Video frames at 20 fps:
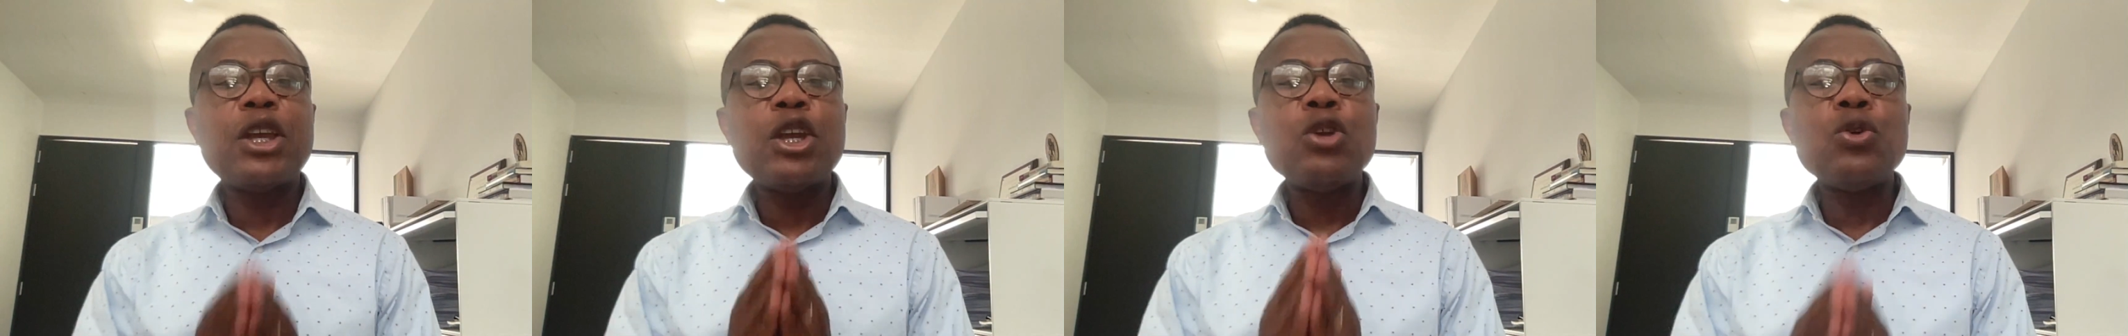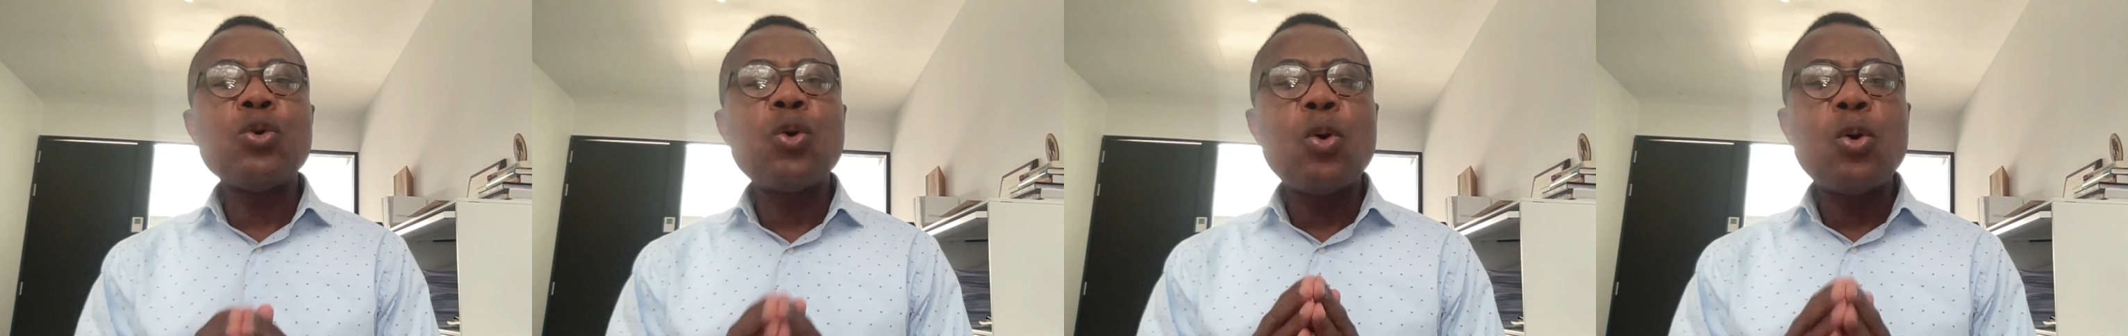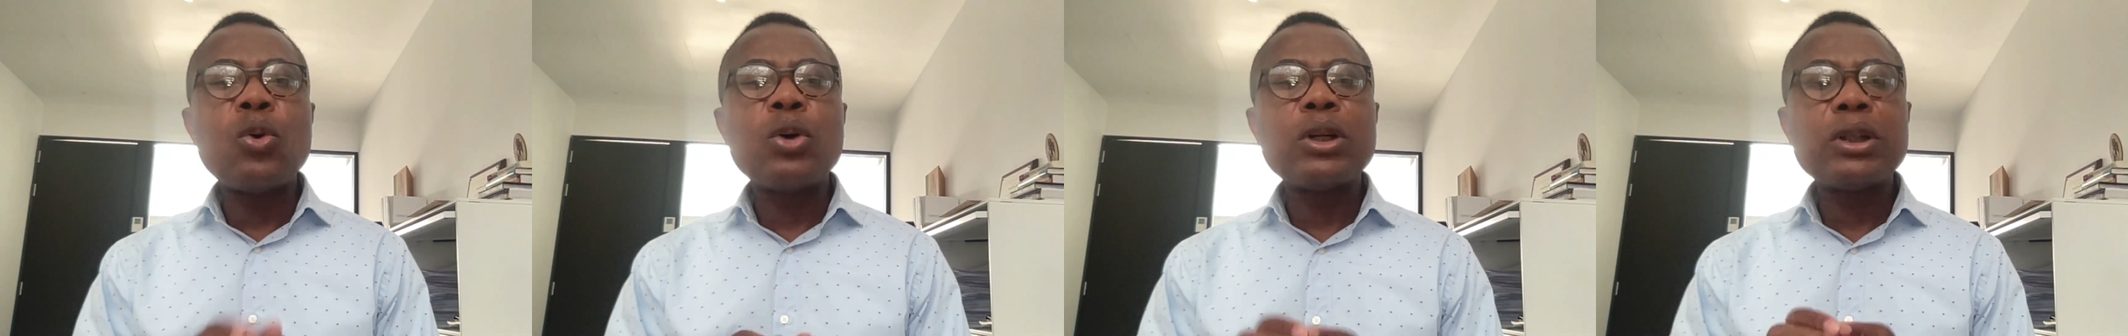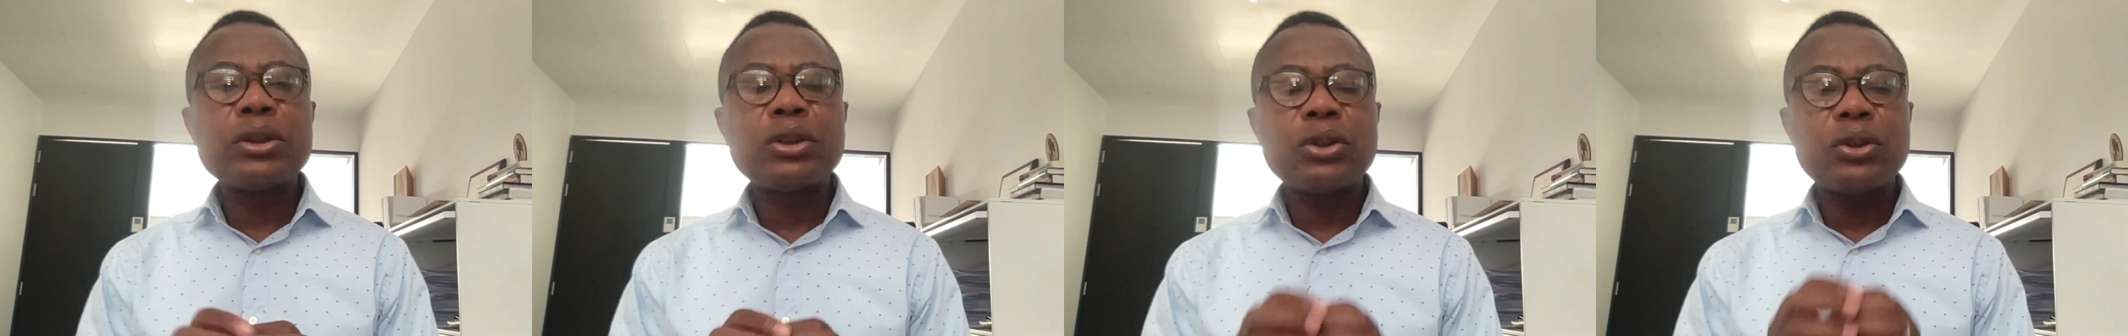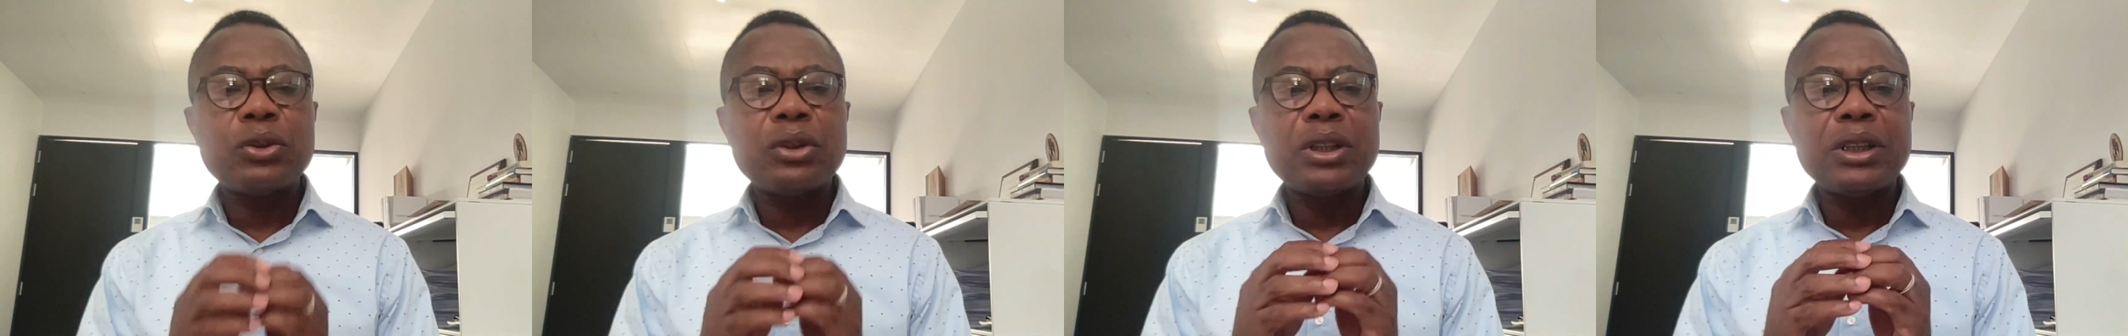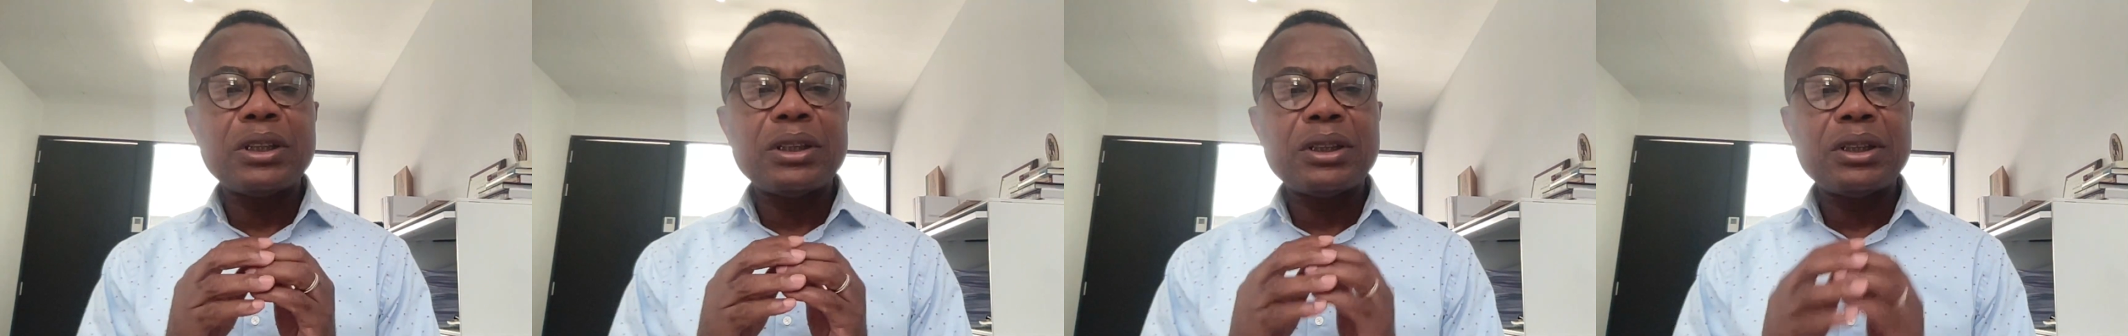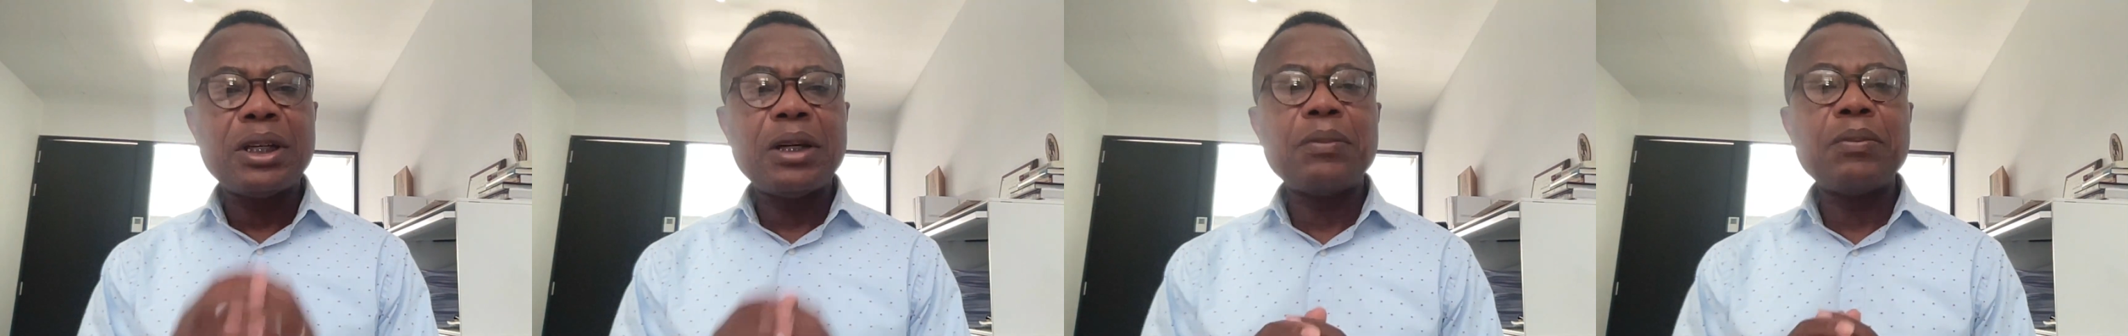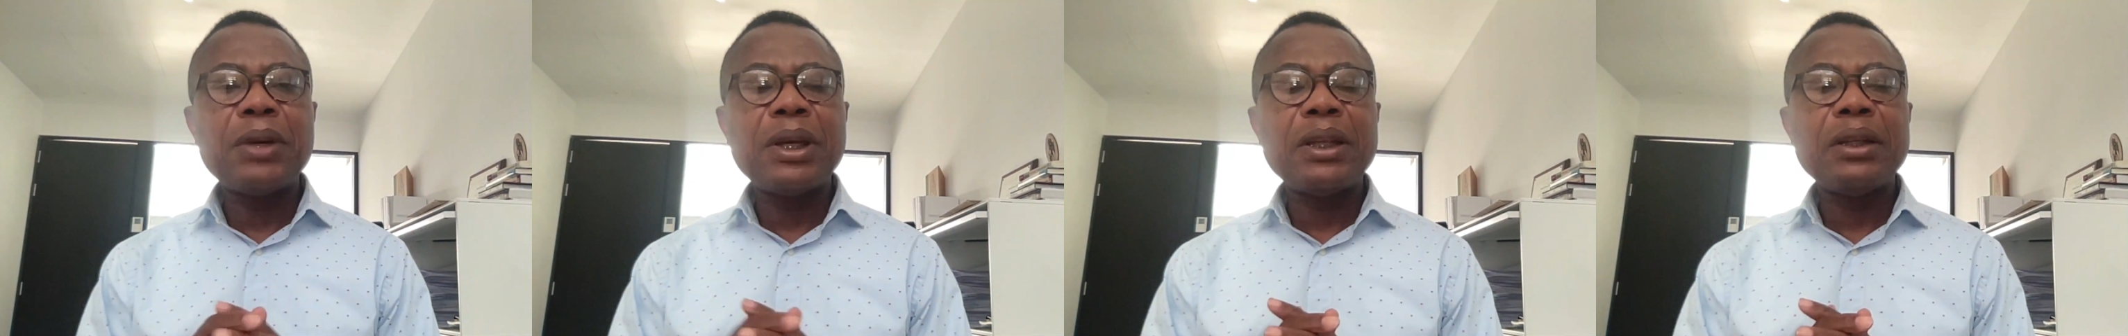in order to
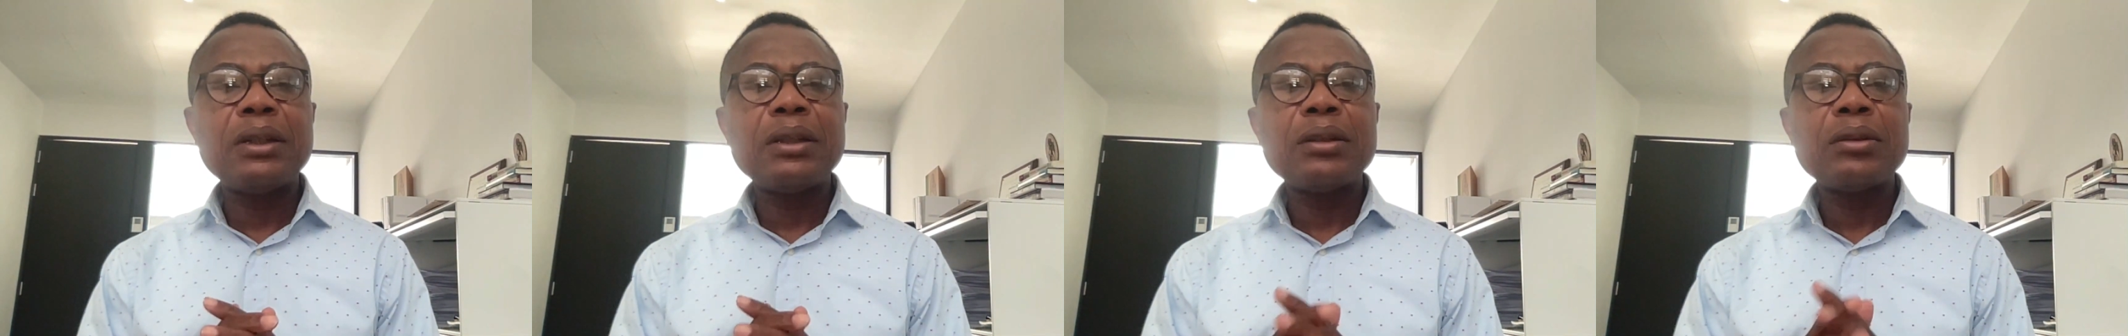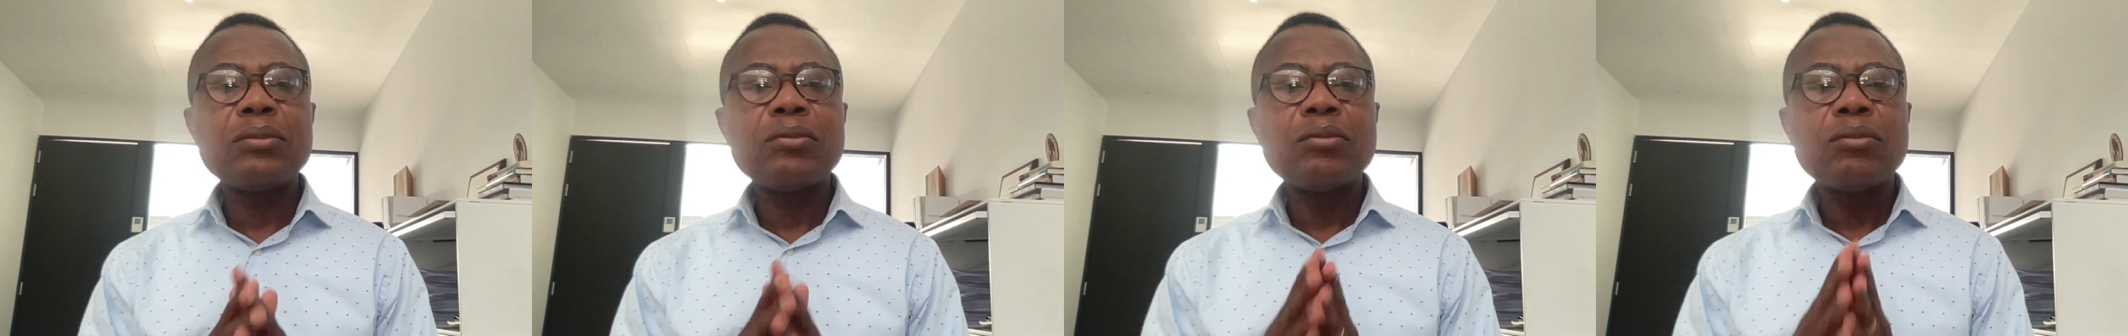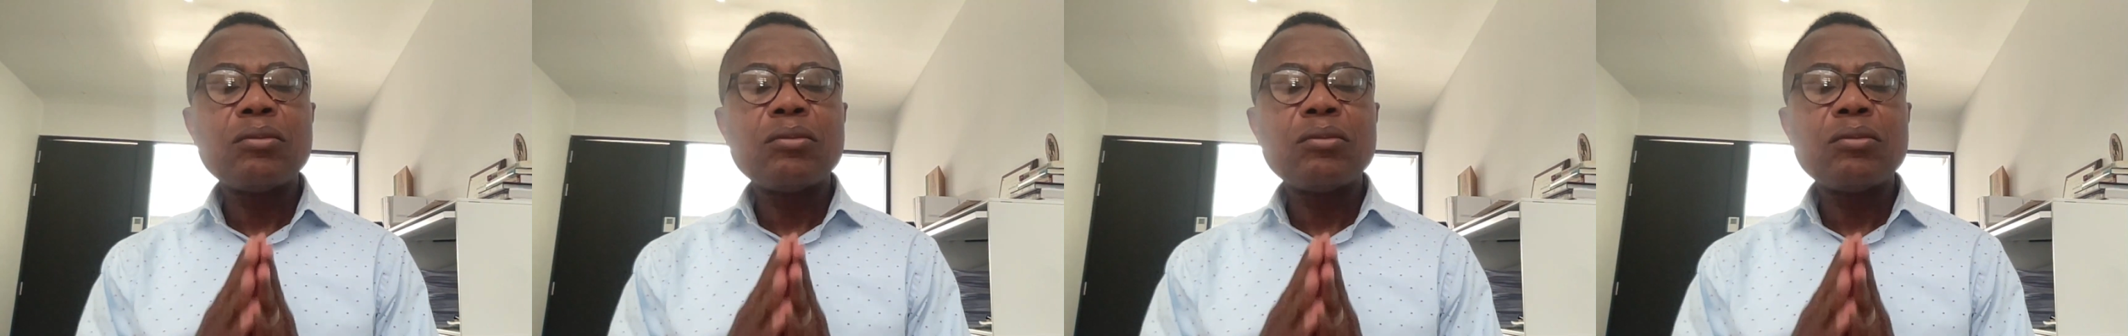determine